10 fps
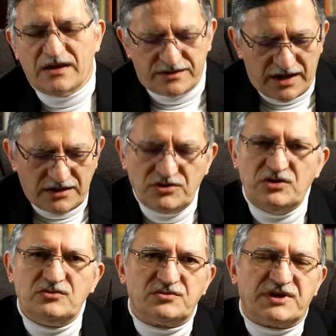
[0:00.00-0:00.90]
They
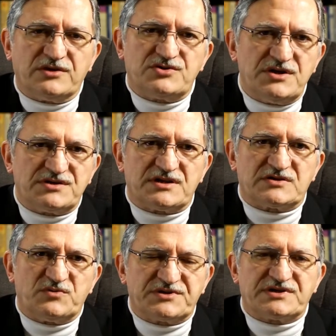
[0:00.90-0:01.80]
knew that Jesus
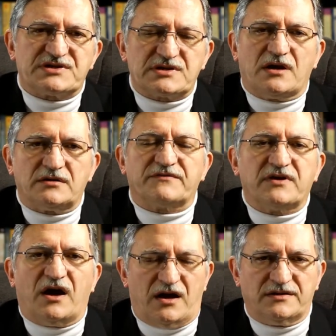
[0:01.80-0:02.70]
was the Son of
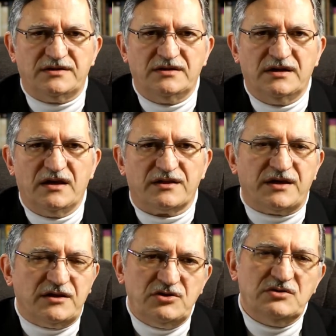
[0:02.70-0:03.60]
God.
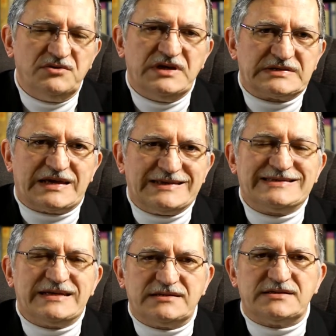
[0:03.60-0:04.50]
They knew his
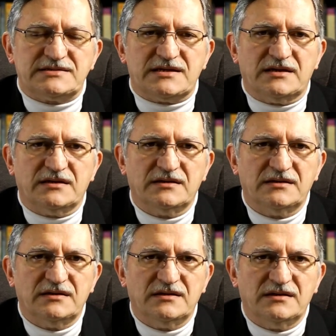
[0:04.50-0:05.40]
identity.
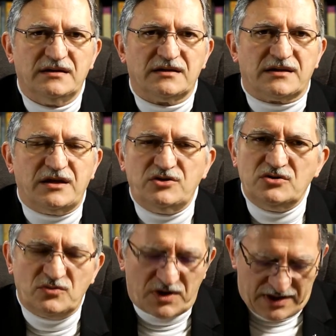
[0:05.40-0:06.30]
They
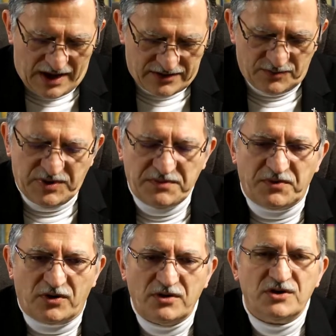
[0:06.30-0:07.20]
knew what other
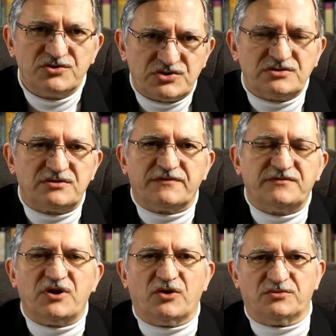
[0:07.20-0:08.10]
people should have
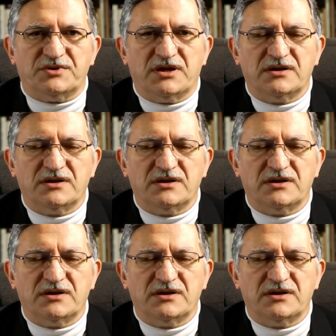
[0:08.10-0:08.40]
known.